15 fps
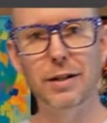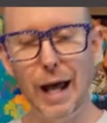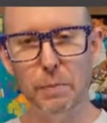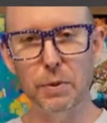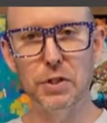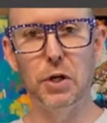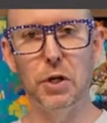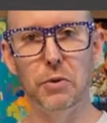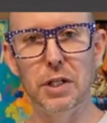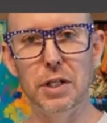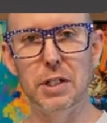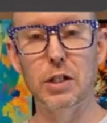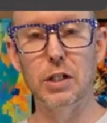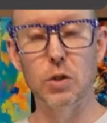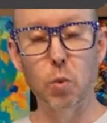episode
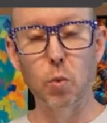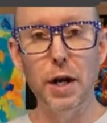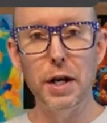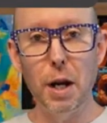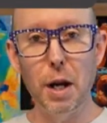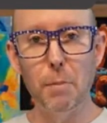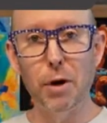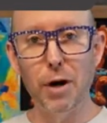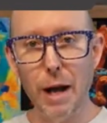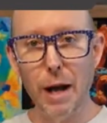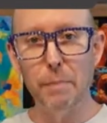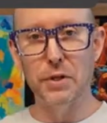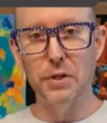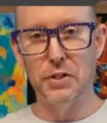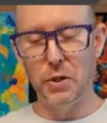this is, what number
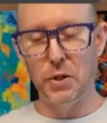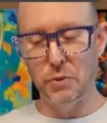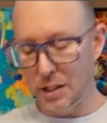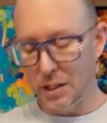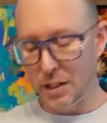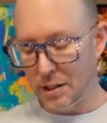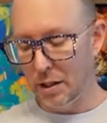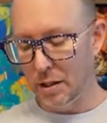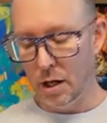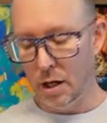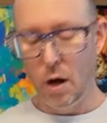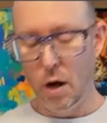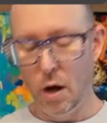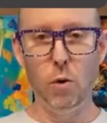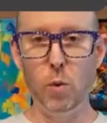episode this is,
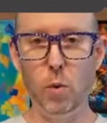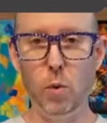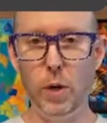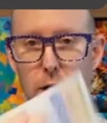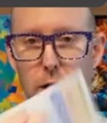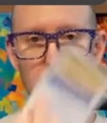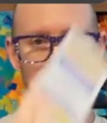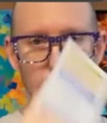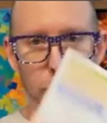will win a